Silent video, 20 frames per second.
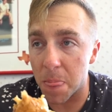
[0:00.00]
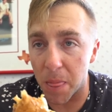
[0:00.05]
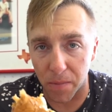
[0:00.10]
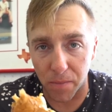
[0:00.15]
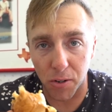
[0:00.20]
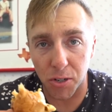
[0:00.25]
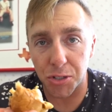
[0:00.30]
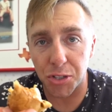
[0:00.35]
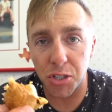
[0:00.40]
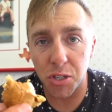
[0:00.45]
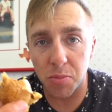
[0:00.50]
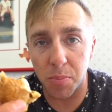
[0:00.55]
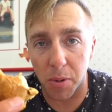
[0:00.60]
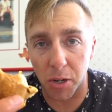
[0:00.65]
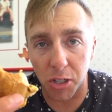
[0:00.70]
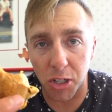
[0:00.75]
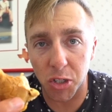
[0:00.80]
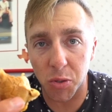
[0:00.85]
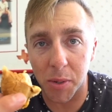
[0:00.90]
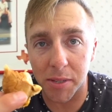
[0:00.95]
And the first two
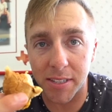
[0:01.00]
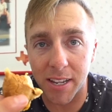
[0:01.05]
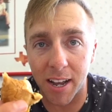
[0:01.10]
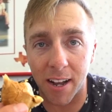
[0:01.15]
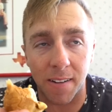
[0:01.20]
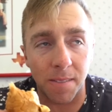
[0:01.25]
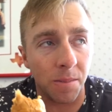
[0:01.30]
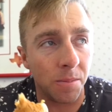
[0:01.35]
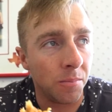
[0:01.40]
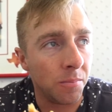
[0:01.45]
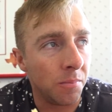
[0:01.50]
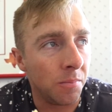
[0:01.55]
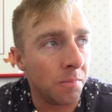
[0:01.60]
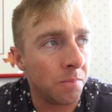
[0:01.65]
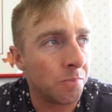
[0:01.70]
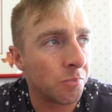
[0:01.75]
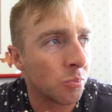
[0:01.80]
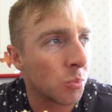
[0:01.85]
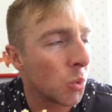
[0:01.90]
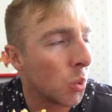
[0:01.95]
burgers went down,
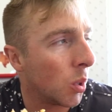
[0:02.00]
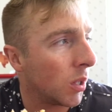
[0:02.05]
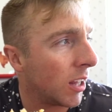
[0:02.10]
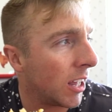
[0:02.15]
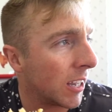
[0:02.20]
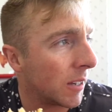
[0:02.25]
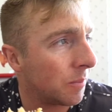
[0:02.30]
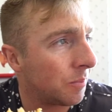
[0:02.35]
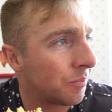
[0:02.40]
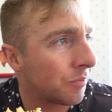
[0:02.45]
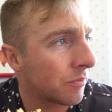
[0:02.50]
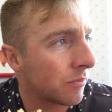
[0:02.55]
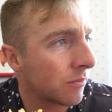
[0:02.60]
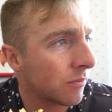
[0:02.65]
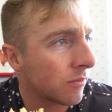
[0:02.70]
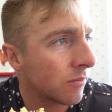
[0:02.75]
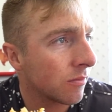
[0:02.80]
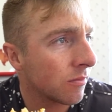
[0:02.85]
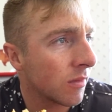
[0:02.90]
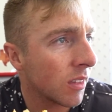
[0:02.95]
what,
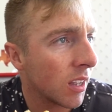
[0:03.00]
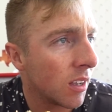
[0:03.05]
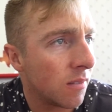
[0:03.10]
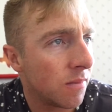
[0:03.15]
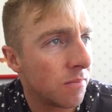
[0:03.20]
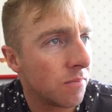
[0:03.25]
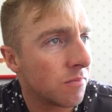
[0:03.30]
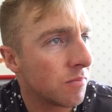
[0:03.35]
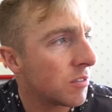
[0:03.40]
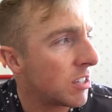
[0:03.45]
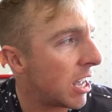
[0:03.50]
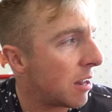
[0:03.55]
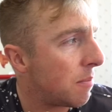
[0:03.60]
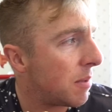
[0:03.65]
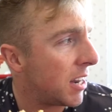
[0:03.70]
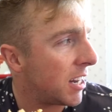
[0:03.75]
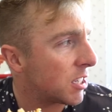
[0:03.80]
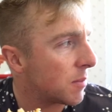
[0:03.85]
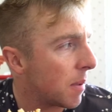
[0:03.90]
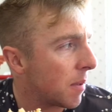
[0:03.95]
like 10
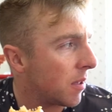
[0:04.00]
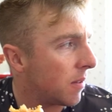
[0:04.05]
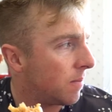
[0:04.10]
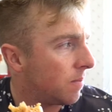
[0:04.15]
minutes maybe?